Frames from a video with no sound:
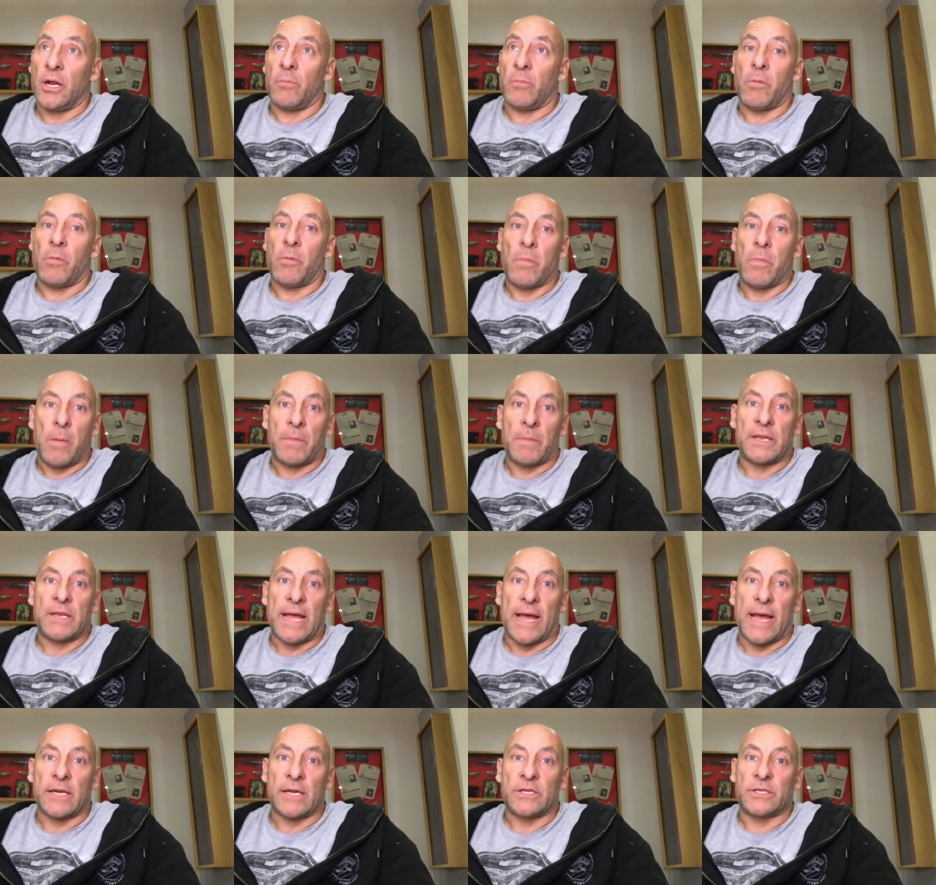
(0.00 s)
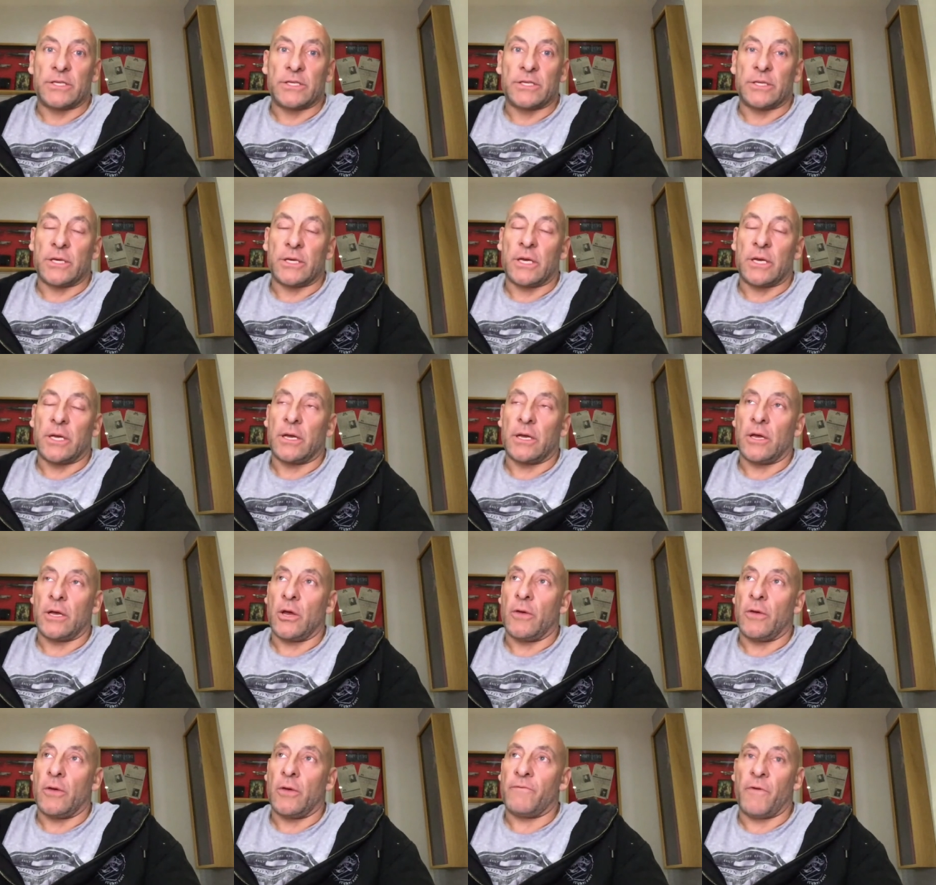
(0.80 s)
know, my mum and dad
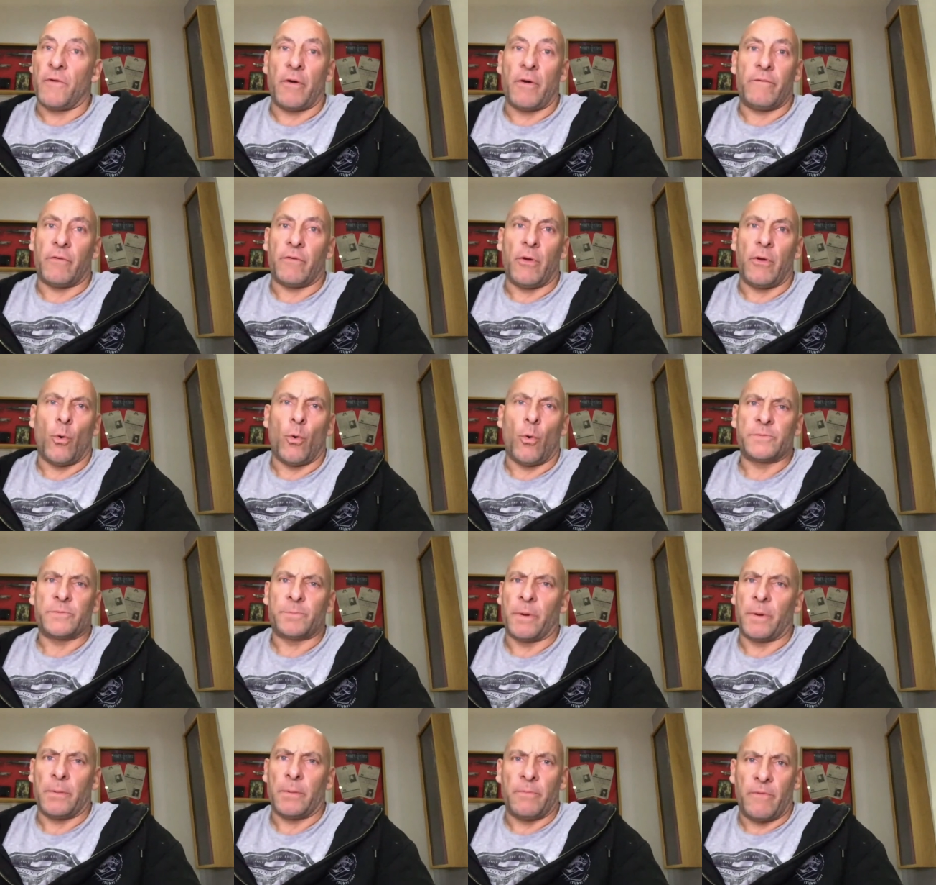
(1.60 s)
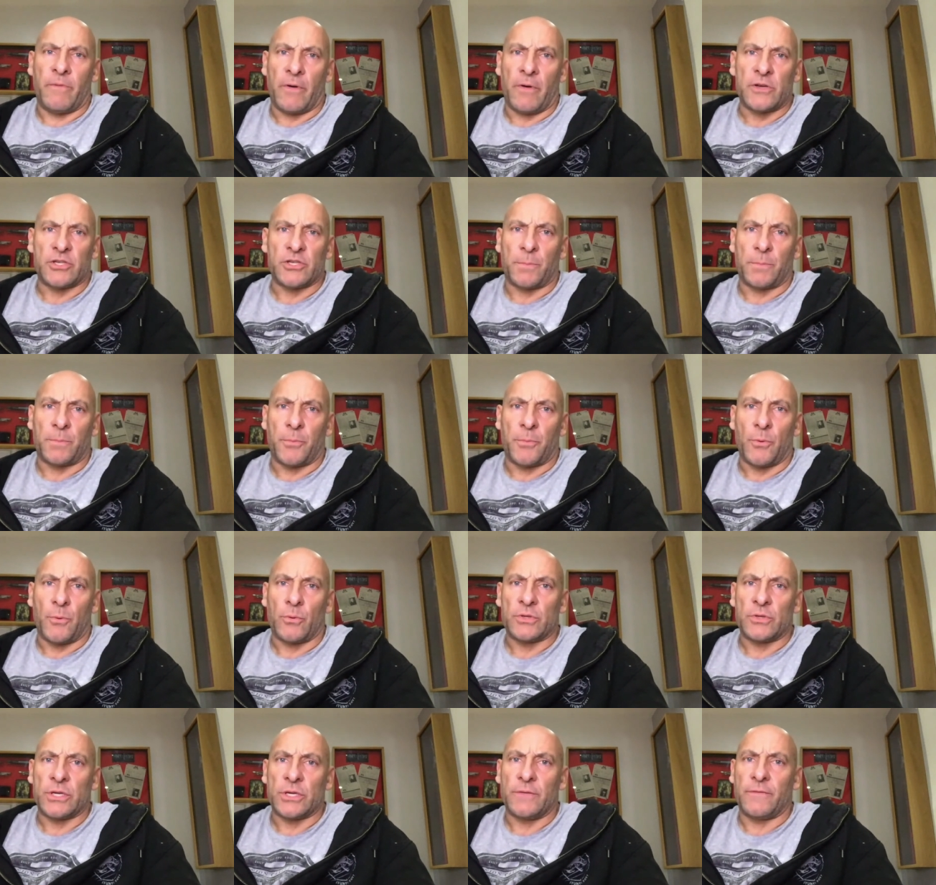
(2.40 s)
always been very
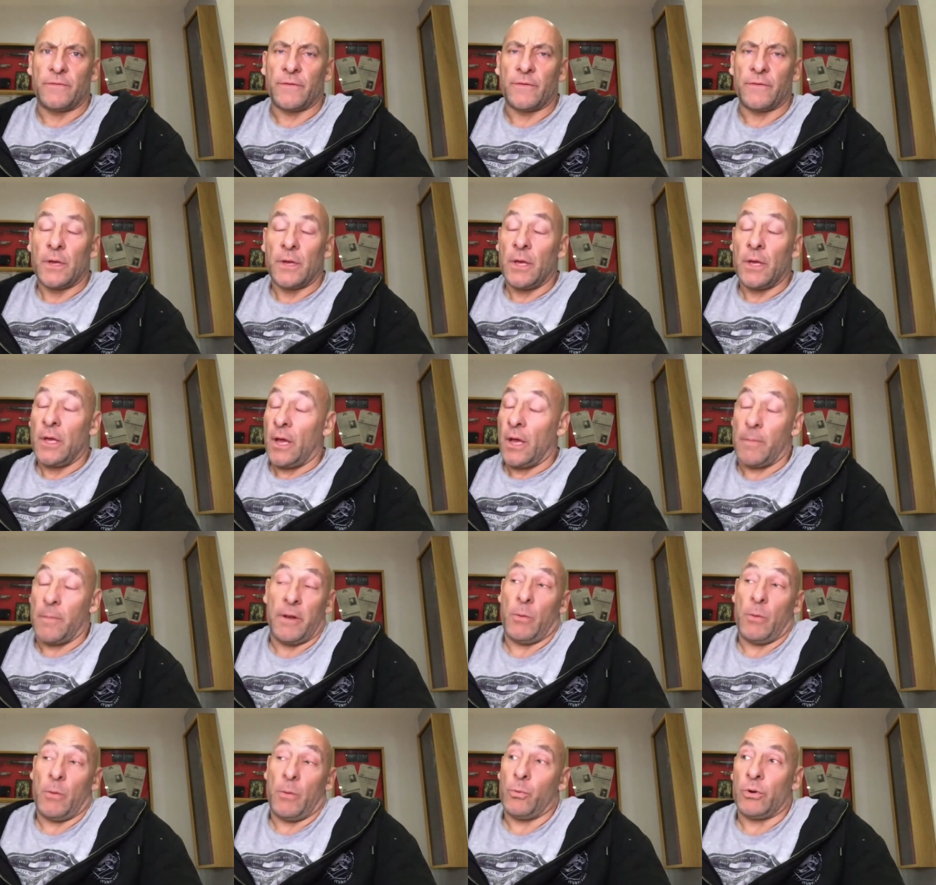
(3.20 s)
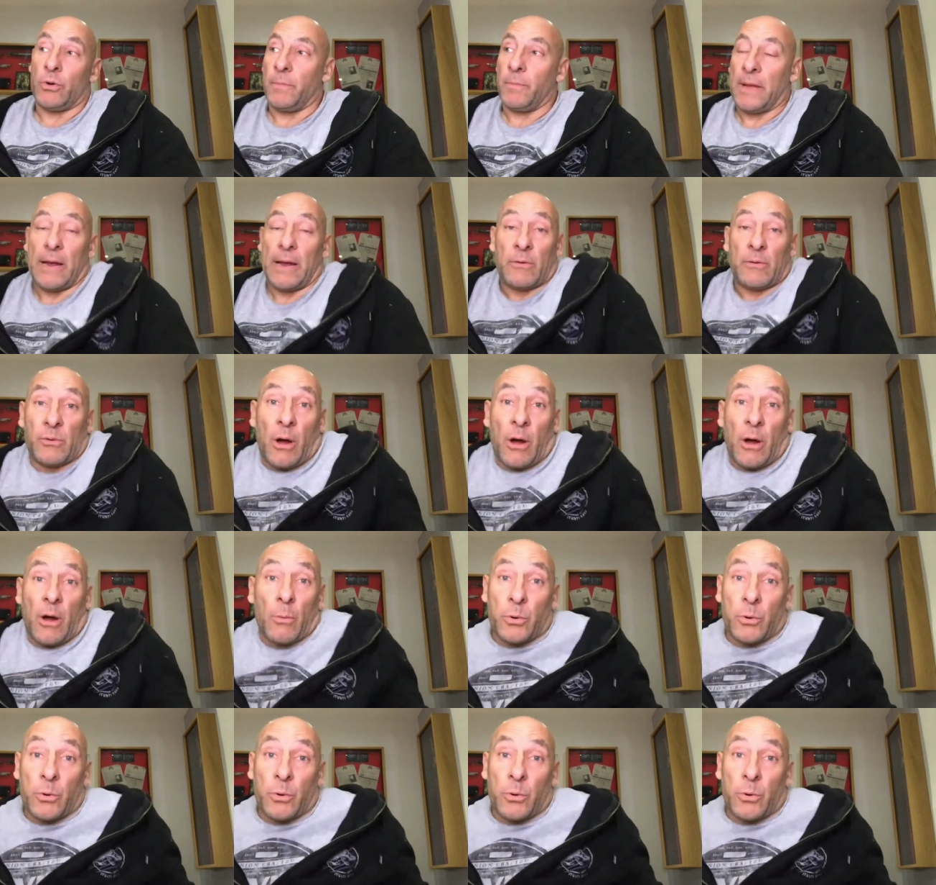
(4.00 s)
supportive. I mean, I wouldn't be able